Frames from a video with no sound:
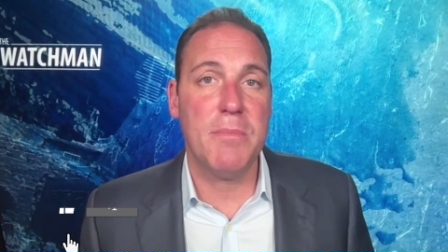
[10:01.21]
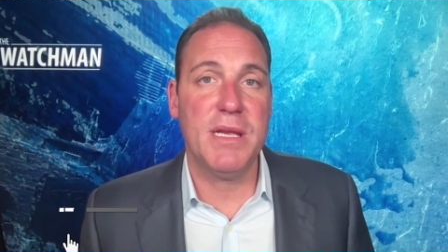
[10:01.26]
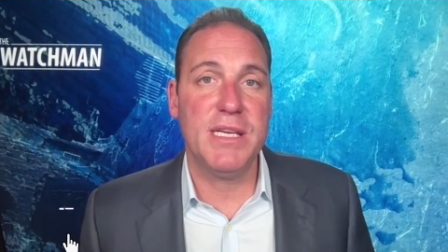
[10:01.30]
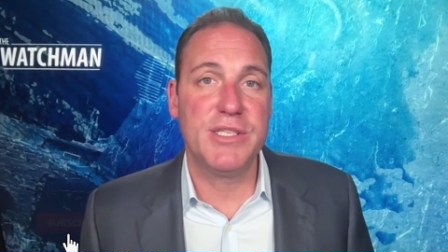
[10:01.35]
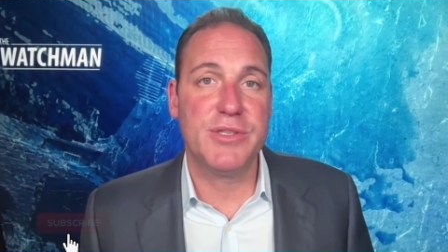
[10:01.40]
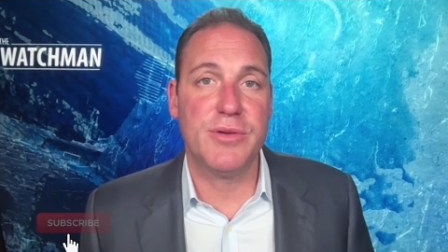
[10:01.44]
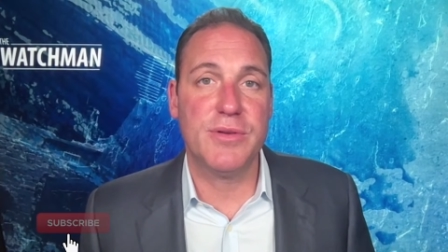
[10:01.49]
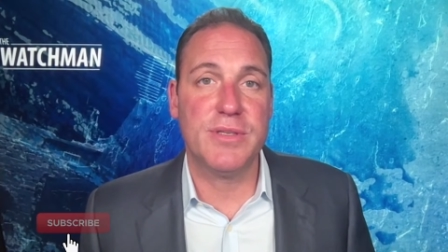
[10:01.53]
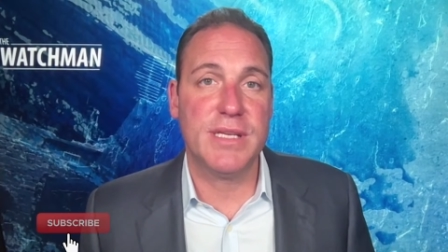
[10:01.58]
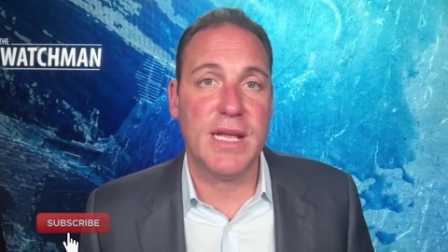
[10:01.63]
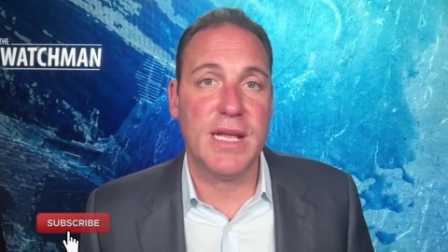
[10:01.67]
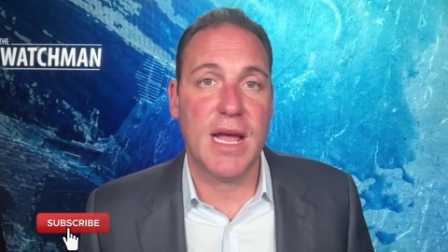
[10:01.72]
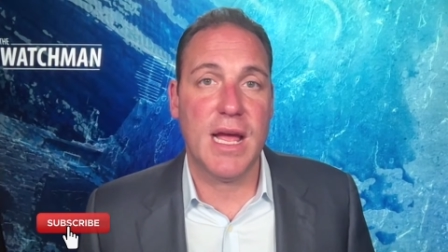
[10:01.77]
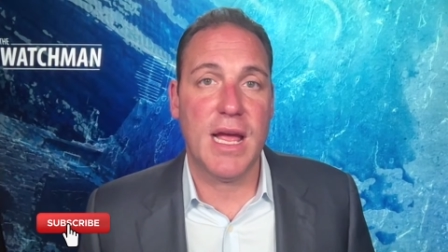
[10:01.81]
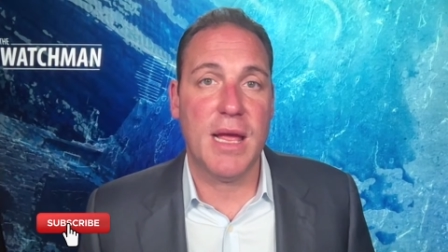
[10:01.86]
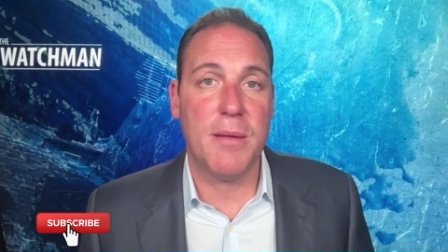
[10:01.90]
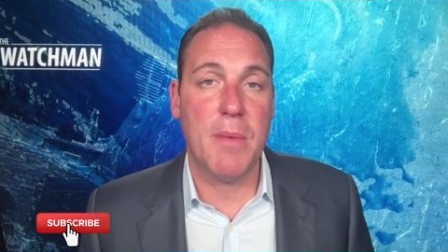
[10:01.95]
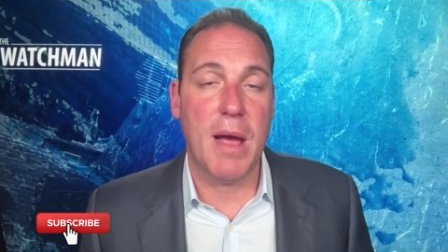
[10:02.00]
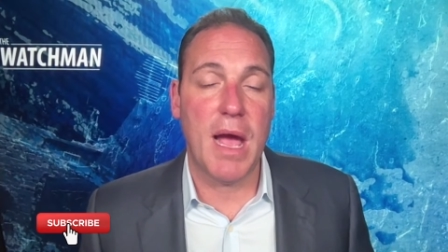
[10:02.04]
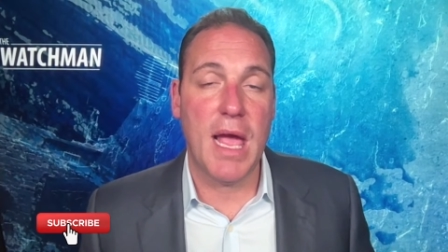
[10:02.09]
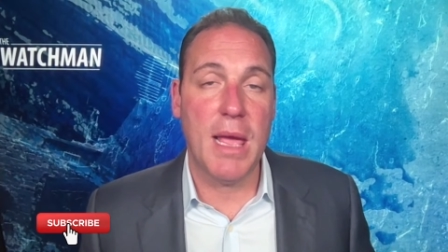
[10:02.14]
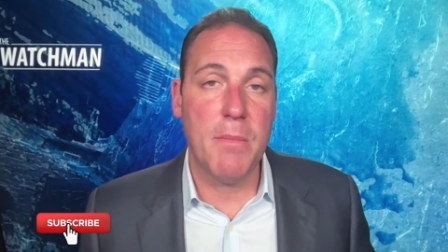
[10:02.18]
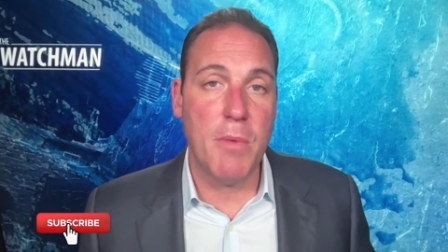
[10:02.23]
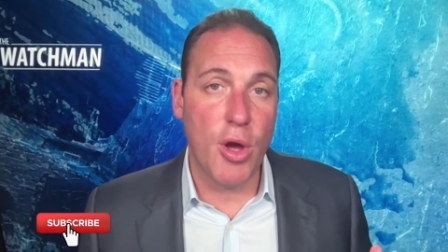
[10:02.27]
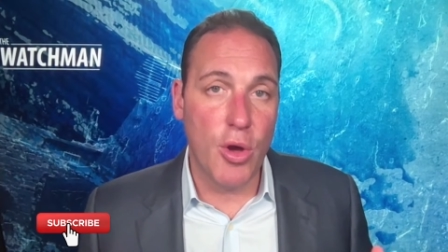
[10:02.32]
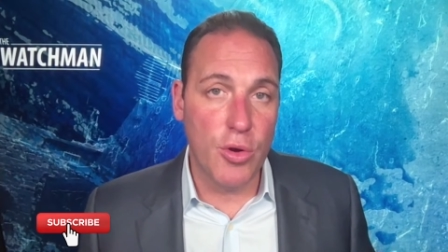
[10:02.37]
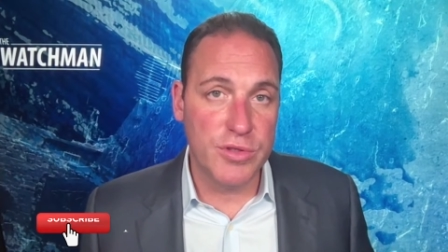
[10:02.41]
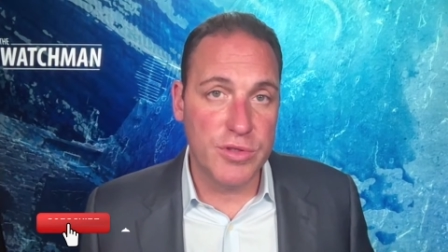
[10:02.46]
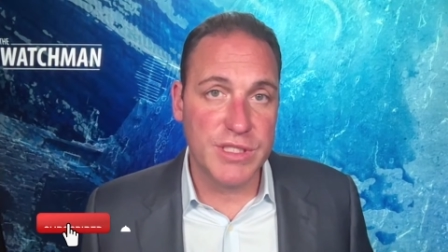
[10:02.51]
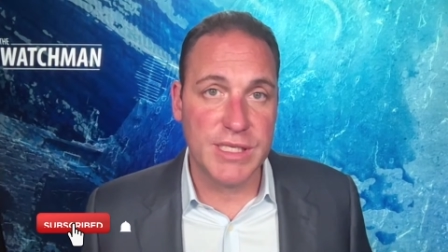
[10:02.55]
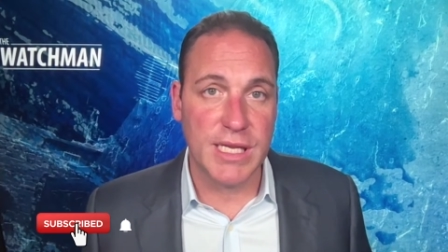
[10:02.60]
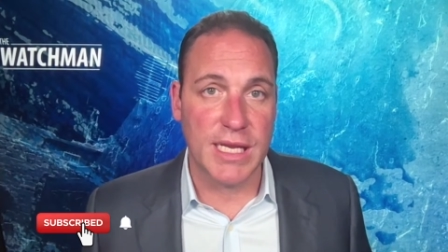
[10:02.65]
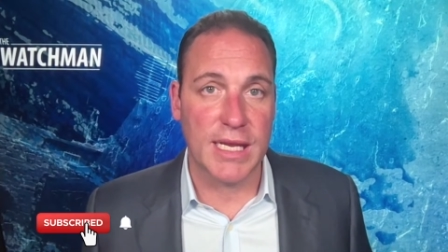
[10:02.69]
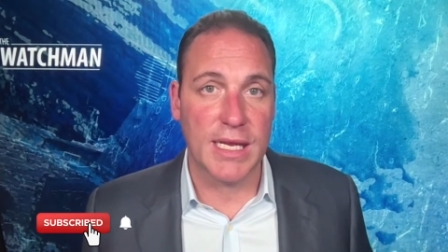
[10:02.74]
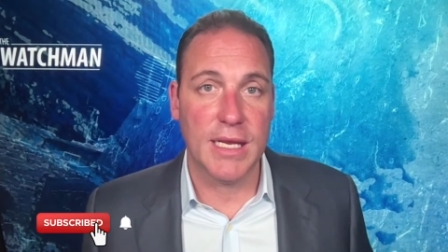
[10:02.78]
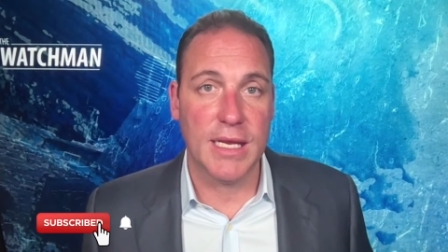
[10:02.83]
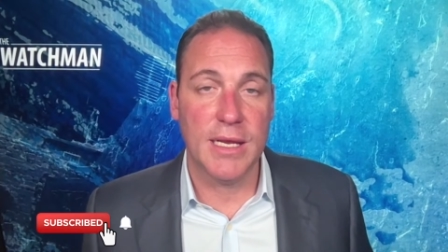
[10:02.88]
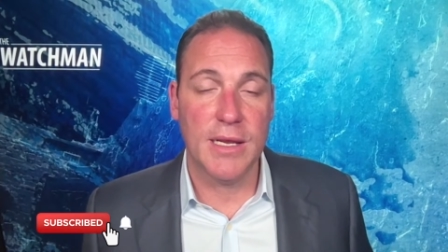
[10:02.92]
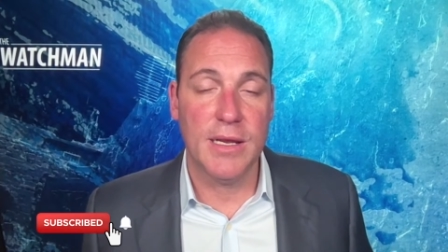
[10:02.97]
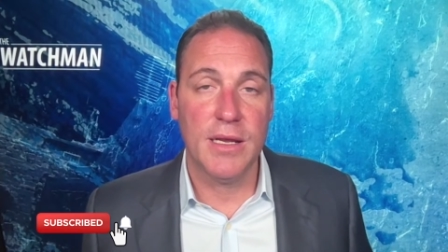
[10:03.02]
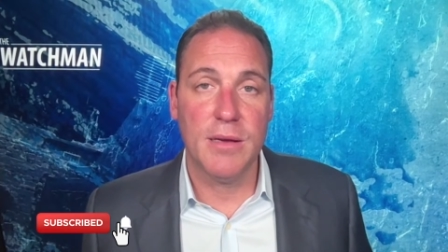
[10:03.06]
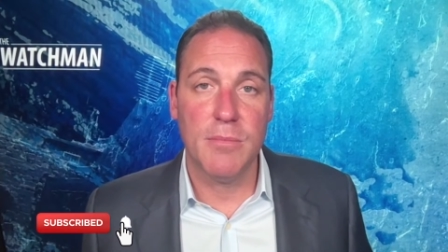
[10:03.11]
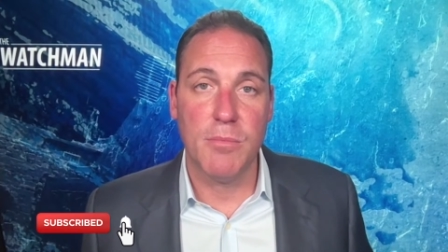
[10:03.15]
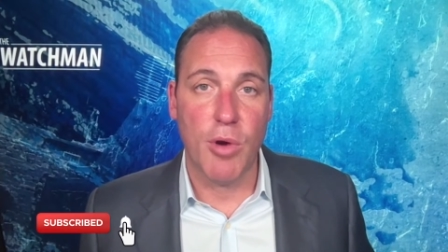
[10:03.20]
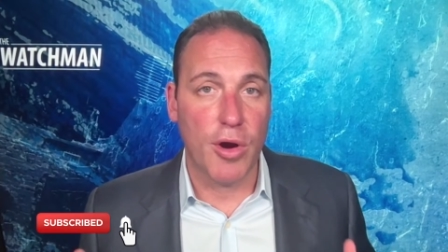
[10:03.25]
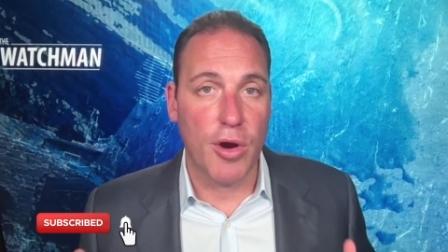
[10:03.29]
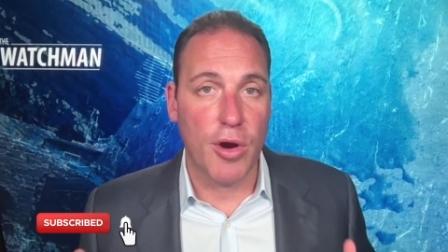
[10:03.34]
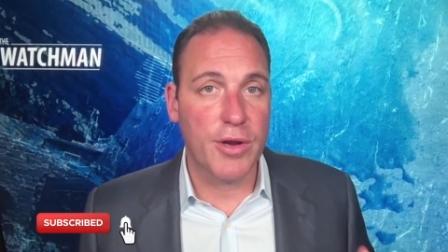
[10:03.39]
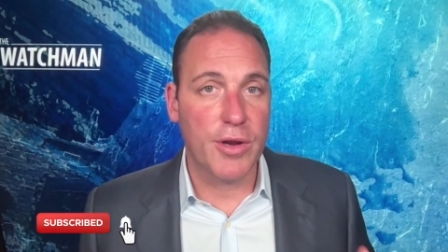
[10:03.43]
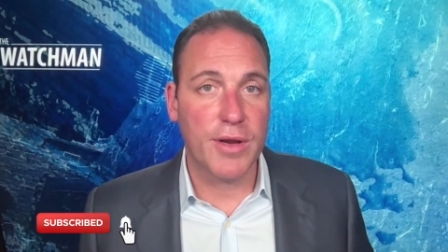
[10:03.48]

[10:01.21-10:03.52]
Eastern Time. I am hosting, mark your